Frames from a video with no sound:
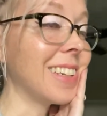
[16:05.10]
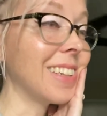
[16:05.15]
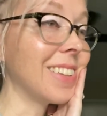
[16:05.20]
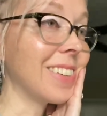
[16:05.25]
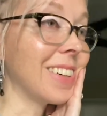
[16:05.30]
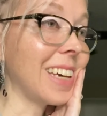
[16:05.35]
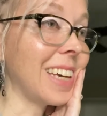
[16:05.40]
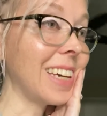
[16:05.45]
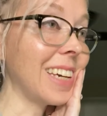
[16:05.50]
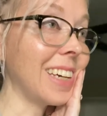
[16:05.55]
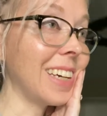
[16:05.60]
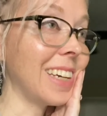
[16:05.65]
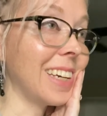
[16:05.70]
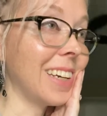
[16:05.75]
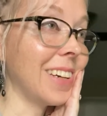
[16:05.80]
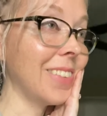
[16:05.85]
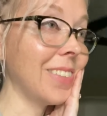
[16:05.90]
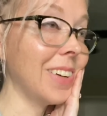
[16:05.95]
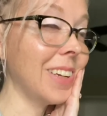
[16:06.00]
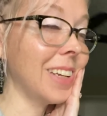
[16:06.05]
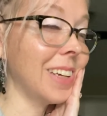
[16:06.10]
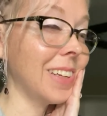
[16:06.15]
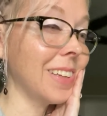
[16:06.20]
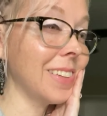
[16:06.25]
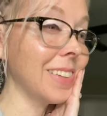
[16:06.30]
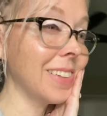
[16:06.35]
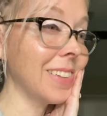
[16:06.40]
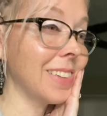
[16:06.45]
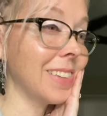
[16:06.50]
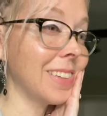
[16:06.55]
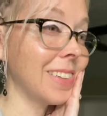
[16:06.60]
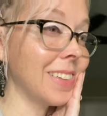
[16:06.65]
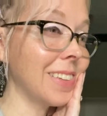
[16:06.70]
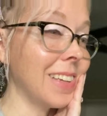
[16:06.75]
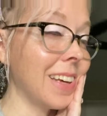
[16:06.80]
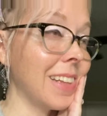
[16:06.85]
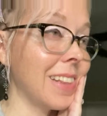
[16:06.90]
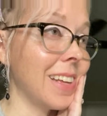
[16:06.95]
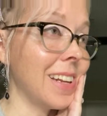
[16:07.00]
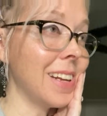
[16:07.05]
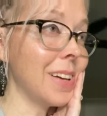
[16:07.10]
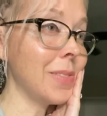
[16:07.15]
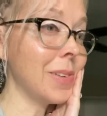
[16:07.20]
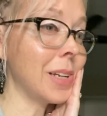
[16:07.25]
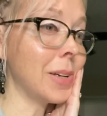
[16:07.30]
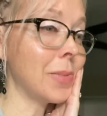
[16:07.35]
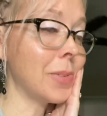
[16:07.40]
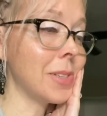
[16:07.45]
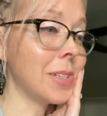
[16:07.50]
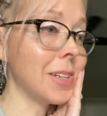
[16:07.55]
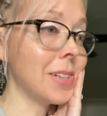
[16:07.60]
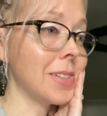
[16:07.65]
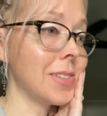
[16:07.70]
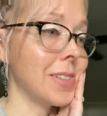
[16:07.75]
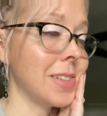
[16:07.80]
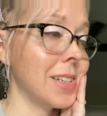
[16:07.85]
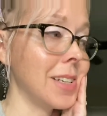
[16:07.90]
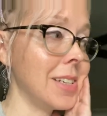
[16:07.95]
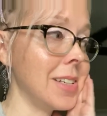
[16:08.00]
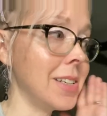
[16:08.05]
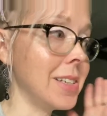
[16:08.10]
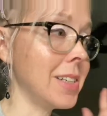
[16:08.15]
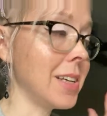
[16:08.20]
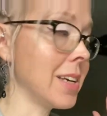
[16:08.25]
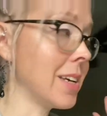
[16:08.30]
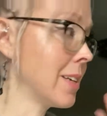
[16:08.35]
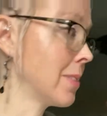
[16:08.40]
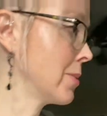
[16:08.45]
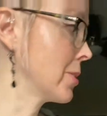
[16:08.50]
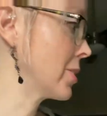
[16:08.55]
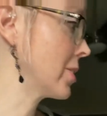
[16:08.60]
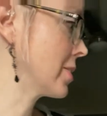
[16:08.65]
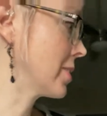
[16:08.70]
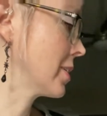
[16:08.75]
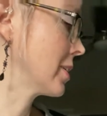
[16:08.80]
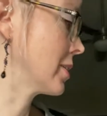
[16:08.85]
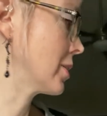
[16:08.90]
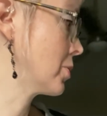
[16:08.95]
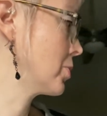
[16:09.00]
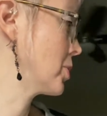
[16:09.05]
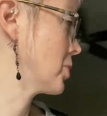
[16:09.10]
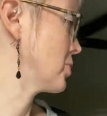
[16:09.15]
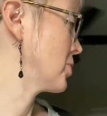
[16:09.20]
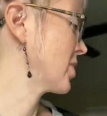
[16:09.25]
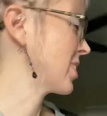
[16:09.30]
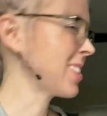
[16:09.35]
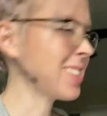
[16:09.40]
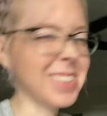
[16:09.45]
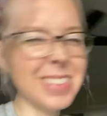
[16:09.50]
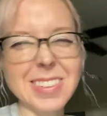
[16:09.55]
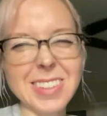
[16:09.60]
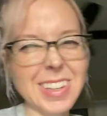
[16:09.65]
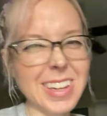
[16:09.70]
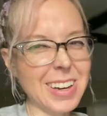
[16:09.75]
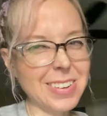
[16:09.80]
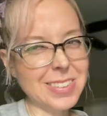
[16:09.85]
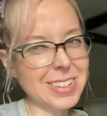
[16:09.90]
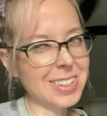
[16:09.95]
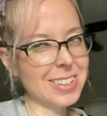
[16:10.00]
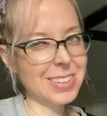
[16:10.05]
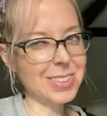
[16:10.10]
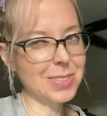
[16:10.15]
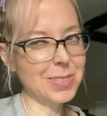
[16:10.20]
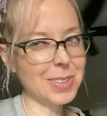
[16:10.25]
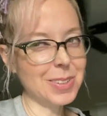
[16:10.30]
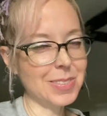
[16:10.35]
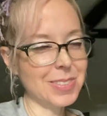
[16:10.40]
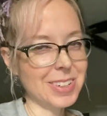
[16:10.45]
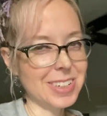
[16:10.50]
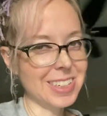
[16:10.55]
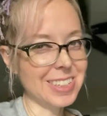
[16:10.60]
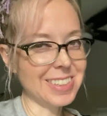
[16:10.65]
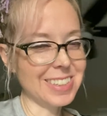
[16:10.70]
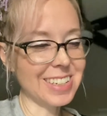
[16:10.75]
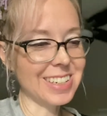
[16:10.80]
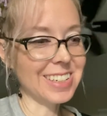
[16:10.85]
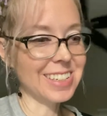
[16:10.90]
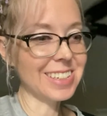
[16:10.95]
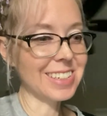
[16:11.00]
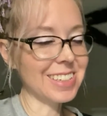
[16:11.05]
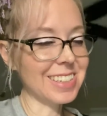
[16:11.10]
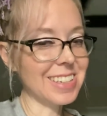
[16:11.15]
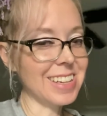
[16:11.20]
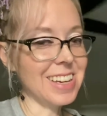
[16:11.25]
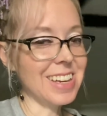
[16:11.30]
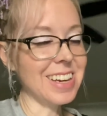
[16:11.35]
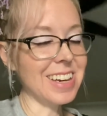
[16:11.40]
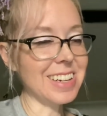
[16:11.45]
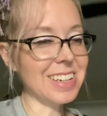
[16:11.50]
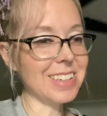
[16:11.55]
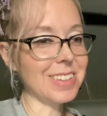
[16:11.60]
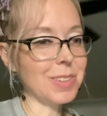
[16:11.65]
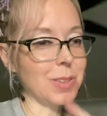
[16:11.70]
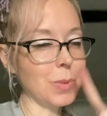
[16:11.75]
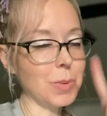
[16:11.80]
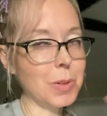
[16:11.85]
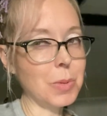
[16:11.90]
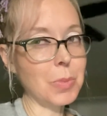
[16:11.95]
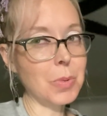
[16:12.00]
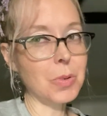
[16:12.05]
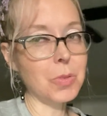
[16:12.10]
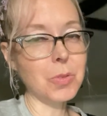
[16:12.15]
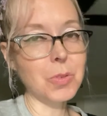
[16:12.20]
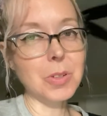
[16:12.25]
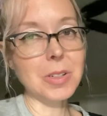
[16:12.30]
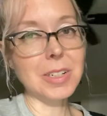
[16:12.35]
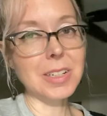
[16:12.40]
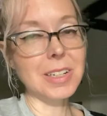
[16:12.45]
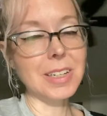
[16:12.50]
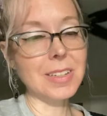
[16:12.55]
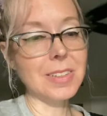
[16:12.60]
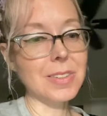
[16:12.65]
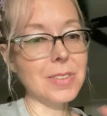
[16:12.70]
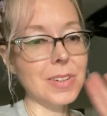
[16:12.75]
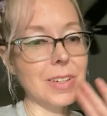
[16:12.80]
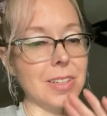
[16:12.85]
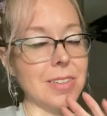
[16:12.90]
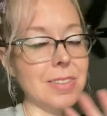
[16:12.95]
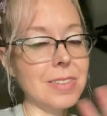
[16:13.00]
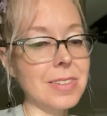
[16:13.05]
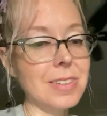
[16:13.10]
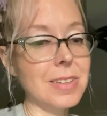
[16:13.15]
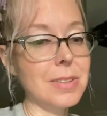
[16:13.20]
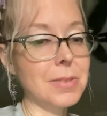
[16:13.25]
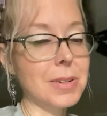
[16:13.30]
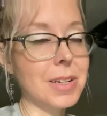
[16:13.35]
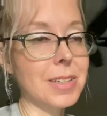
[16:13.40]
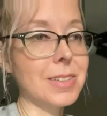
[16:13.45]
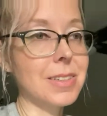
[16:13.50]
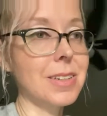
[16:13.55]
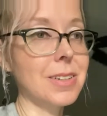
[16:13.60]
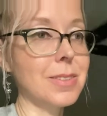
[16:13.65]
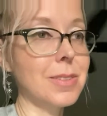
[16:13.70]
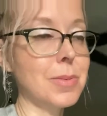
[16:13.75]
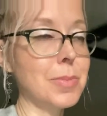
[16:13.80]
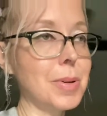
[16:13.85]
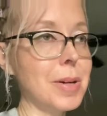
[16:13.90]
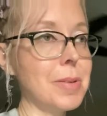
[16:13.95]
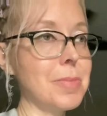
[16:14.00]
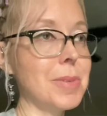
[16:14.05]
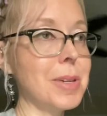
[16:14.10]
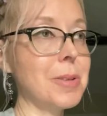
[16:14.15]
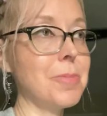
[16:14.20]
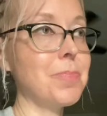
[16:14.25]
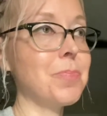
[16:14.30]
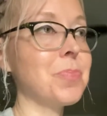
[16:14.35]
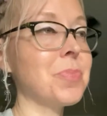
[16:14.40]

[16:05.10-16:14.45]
Okay, what else? Yeah, then I went upstairs and I did Animal Crossing a little bit more because I was like, I want to do one more design. And I also want to move forward today so I can see Roscoe's apartment